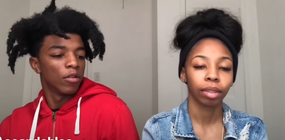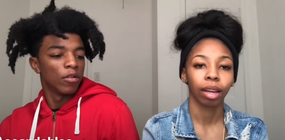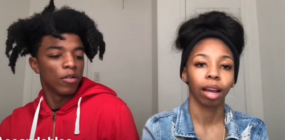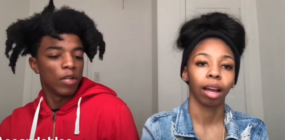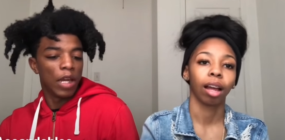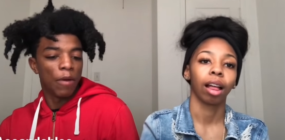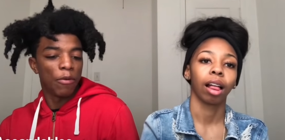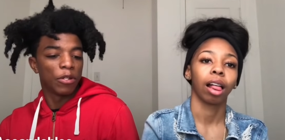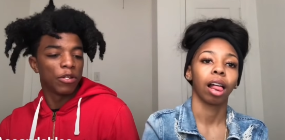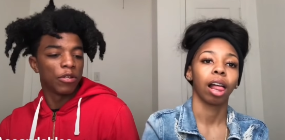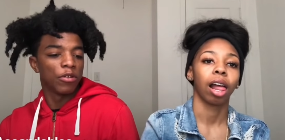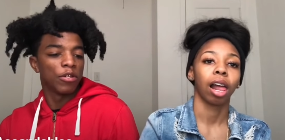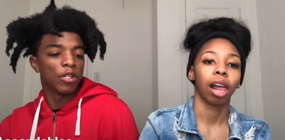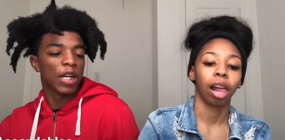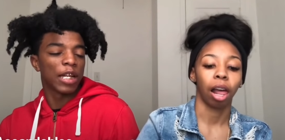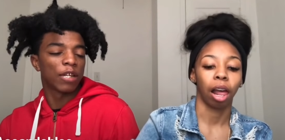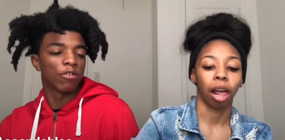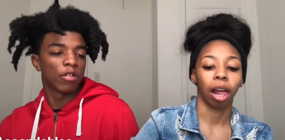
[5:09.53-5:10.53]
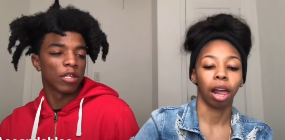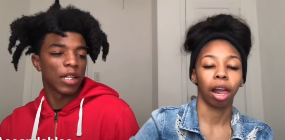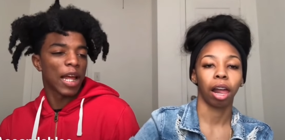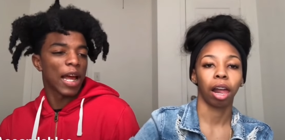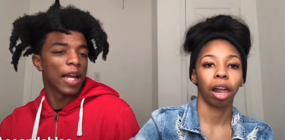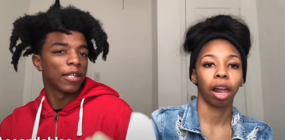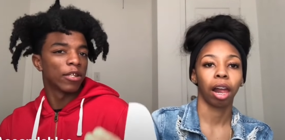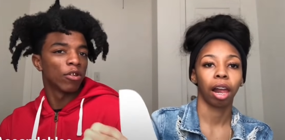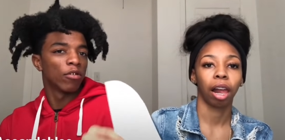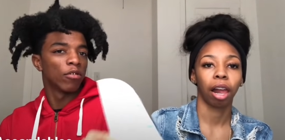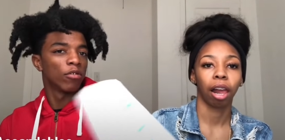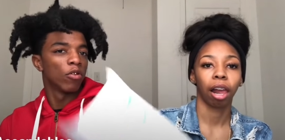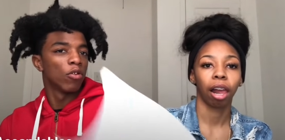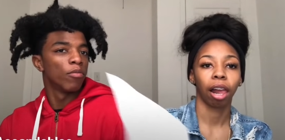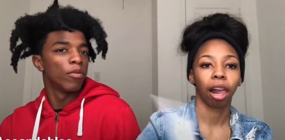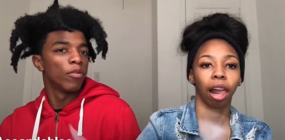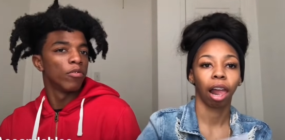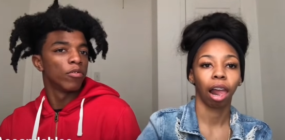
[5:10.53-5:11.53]
Speaker 1: You, you got your slides on,
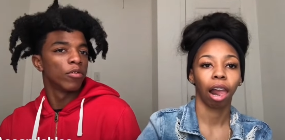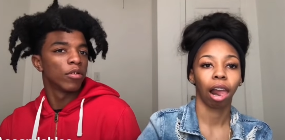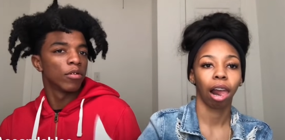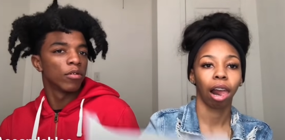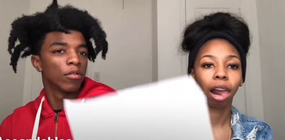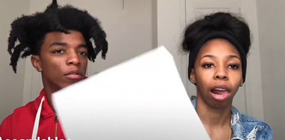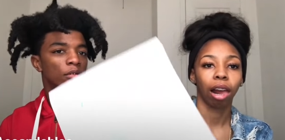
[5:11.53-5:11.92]
no boots.